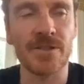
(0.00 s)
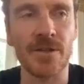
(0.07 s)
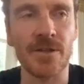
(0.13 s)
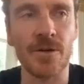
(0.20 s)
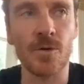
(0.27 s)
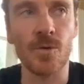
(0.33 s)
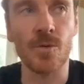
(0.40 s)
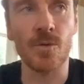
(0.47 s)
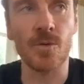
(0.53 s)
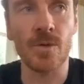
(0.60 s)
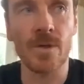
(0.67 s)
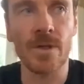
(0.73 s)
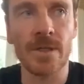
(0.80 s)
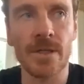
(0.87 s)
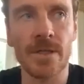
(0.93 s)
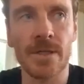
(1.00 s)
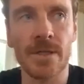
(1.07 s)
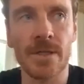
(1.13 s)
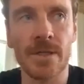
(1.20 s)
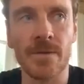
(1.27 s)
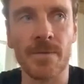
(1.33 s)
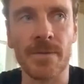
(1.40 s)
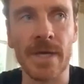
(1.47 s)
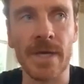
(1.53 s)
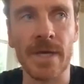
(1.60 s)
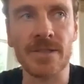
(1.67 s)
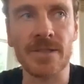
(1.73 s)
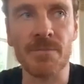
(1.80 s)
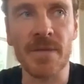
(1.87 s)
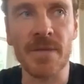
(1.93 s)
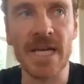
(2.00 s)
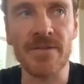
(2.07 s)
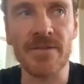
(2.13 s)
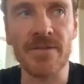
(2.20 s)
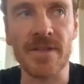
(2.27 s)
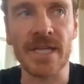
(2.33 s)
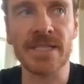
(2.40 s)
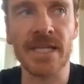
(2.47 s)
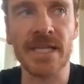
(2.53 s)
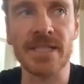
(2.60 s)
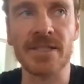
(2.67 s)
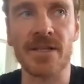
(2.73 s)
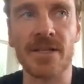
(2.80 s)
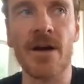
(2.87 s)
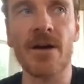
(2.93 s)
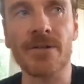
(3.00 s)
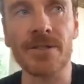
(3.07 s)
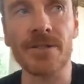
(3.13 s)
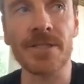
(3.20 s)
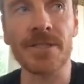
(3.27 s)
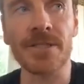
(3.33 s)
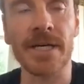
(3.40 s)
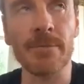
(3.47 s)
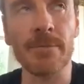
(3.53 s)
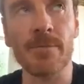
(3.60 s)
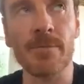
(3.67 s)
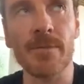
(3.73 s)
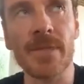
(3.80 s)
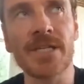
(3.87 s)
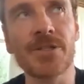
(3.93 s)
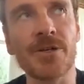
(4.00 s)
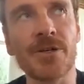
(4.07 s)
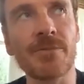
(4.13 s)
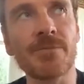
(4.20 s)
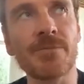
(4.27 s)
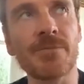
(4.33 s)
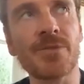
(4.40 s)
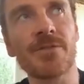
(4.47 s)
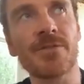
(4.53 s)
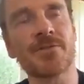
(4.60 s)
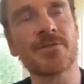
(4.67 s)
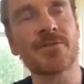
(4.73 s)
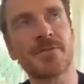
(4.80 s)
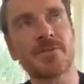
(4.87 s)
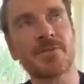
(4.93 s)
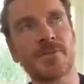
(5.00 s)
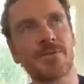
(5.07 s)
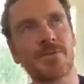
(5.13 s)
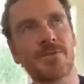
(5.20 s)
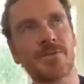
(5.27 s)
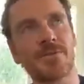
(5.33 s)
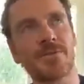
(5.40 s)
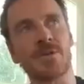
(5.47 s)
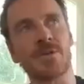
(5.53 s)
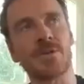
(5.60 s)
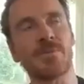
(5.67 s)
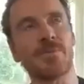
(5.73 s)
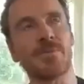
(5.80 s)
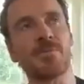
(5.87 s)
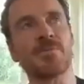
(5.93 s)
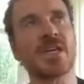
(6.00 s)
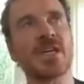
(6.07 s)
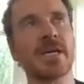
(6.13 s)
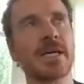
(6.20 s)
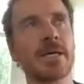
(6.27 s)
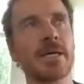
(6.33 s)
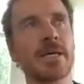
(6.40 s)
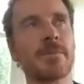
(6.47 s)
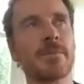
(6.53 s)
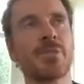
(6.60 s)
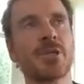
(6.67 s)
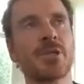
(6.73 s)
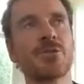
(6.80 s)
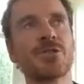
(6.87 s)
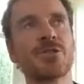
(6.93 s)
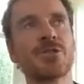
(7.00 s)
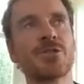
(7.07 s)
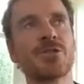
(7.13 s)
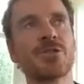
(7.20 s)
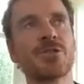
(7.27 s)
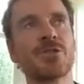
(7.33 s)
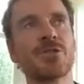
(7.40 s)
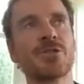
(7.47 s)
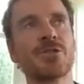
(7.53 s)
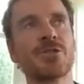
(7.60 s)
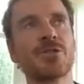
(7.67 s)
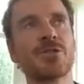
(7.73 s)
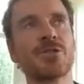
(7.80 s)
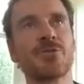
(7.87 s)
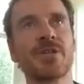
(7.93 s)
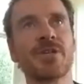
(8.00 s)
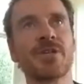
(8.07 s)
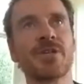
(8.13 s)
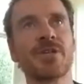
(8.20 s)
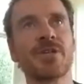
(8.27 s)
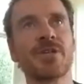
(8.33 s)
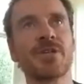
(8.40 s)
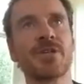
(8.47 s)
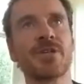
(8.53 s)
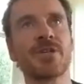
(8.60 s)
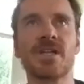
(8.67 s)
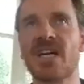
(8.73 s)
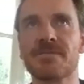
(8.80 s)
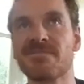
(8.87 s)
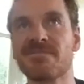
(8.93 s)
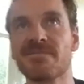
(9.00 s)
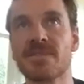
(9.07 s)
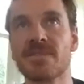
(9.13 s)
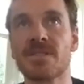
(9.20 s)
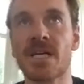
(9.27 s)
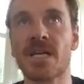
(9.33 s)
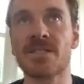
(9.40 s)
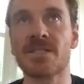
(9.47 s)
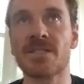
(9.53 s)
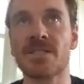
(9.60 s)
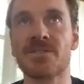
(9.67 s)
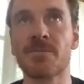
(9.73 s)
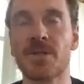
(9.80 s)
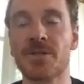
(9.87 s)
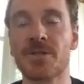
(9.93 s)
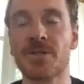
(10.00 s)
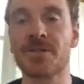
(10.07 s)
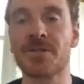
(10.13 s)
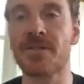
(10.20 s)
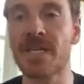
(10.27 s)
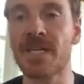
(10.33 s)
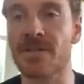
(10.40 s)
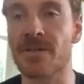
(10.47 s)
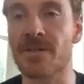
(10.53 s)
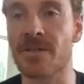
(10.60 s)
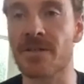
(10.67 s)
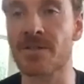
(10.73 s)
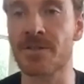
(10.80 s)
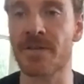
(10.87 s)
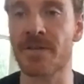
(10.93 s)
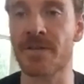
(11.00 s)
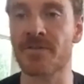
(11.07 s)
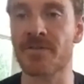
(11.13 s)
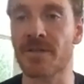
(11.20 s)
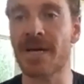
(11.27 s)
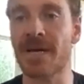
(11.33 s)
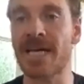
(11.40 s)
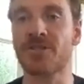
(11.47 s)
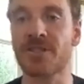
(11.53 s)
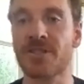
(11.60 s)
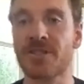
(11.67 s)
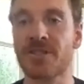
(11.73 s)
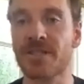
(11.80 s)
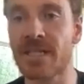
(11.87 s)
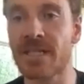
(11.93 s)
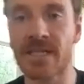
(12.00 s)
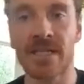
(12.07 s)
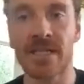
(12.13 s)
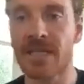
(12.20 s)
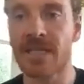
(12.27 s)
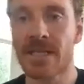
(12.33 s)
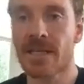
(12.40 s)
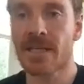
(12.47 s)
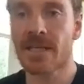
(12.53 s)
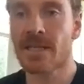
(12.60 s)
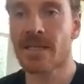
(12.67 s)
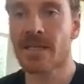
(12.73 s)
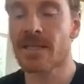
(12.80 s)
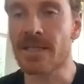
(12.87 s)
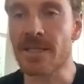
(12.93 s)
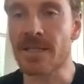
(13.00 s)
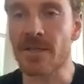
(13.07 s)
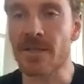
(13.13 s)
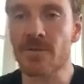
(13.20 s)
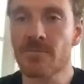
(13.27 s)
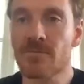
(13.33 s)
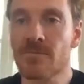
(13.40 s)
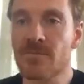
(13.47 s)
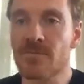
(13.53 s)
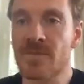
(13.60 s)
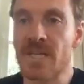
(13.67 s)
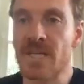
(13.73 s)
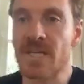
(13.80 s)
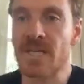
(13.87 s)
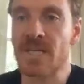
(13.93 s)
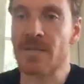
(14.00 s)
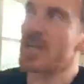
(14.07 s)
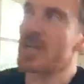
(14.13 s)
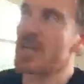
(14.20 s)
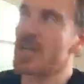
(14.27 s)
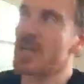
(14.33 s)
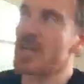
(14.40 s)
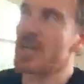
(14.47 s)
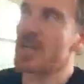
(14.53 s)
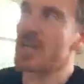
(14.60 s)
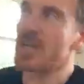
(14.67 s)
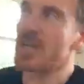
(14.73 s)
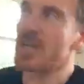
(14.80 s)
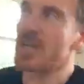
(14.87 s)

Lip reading: So that is the main thing. It takes a longer time. In terms of the blue screen work, it's kind of not dissimilar to theater, because you have to imagine, you know, that Moscow is